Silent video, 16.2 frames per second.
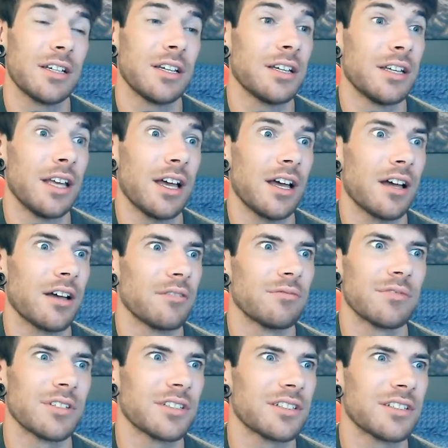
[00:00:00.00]
yeah,
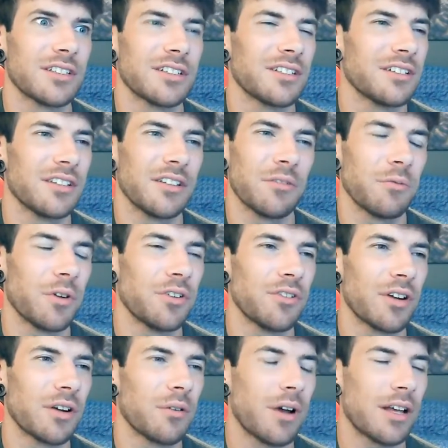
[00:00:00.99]
I'm just
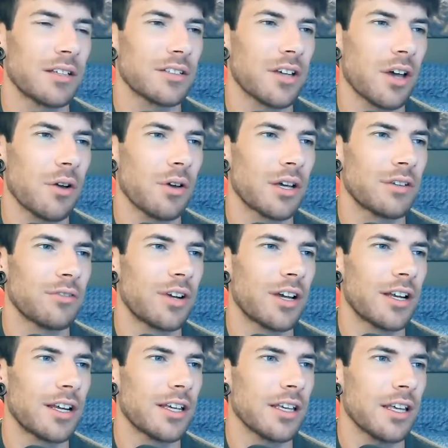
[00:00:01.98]
wondering where it's going,
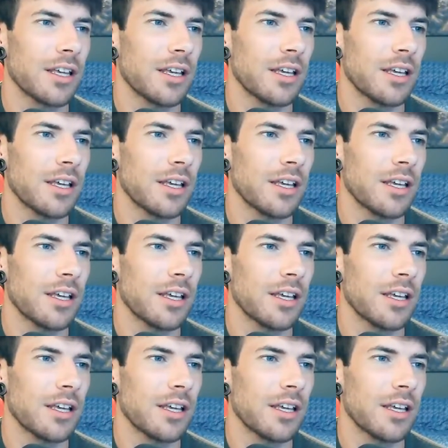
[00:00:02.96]
really.